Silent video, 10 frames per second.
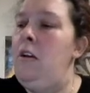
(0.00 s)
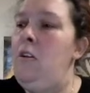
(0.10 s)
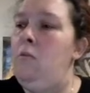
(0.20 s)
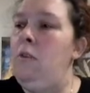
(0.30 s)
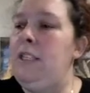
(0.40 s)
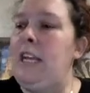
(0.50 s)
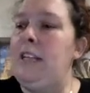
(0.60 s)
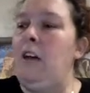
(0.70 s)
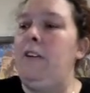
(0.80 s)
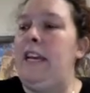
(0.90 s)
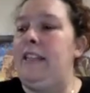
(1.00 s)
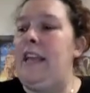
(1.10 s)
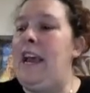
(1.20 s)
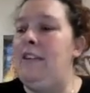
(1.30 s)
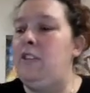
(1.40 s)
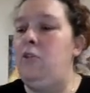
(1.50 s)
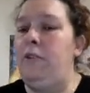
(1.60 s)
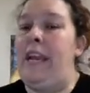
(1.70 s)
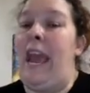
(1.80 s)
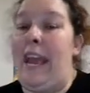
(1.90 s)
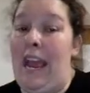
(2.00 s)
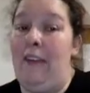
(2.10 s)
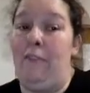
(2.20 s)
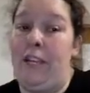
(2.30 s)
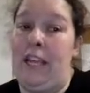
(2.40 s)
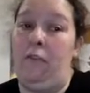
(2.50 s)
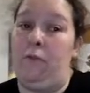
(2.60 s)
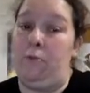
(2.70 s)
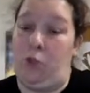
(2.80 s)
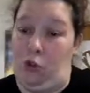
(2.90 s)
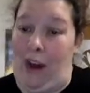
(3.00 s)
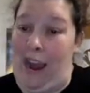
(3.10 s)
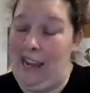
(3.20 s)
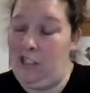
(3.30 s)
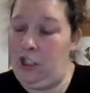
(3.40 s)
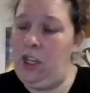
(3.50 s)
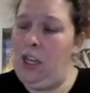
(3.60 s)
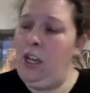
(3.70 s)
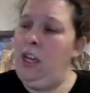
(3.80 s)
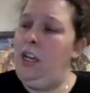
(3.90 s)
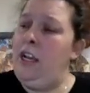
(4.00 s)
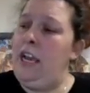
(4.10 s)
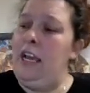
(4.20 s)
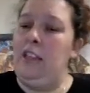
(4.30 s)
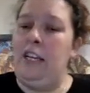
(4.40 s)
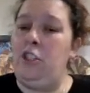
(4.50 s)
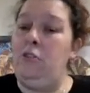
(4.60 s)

once they log in, they have to create everything from scratch unless you